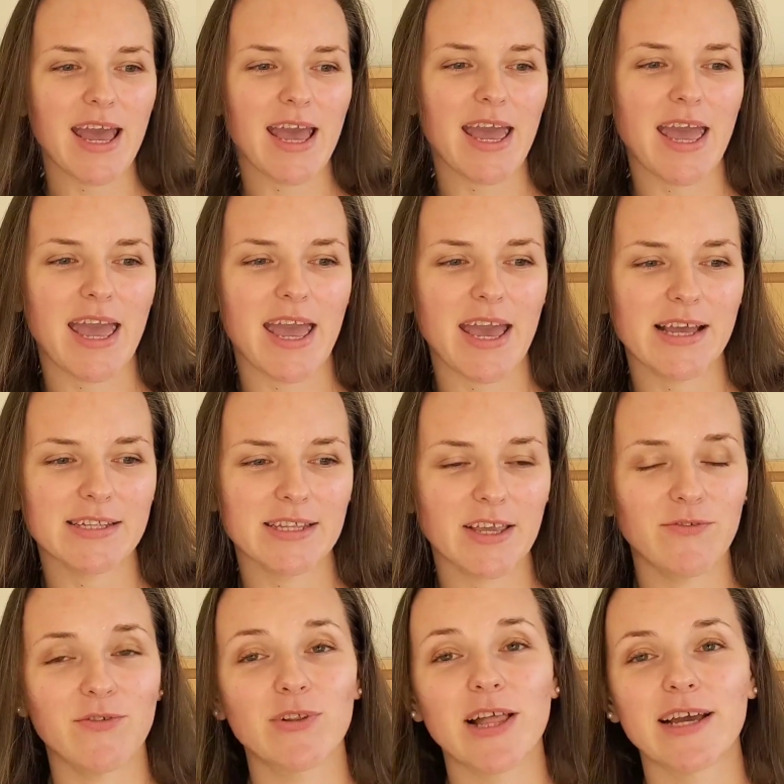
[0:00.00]
And
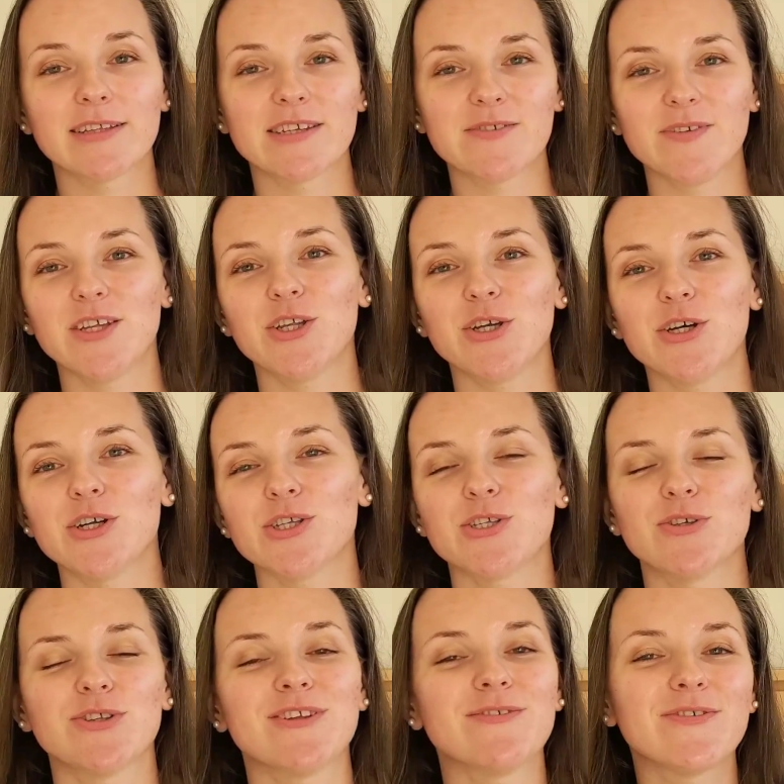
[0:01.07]
if you like this video,
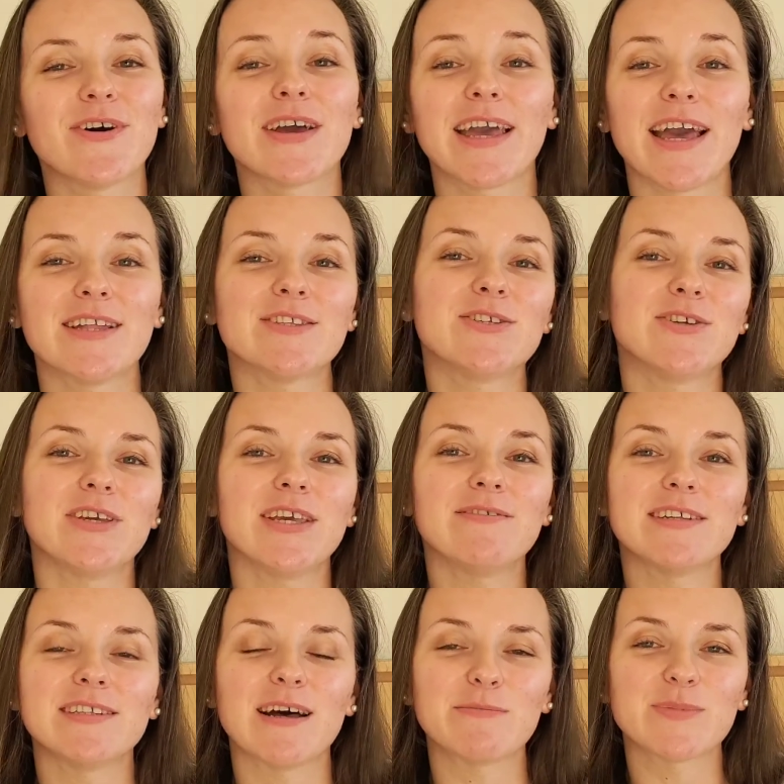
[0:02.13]
so don't forget to
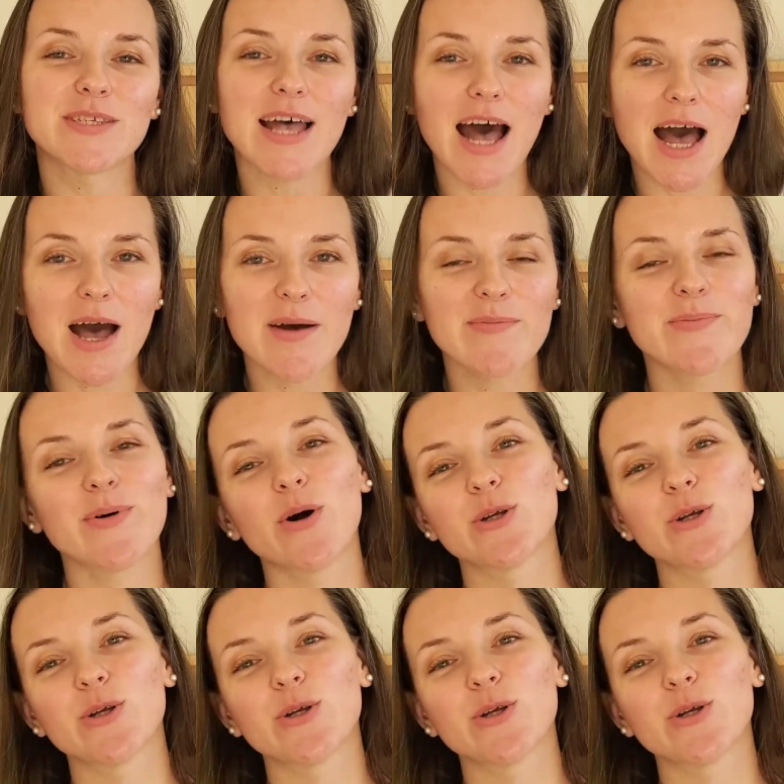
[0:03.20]
give a thumbs up.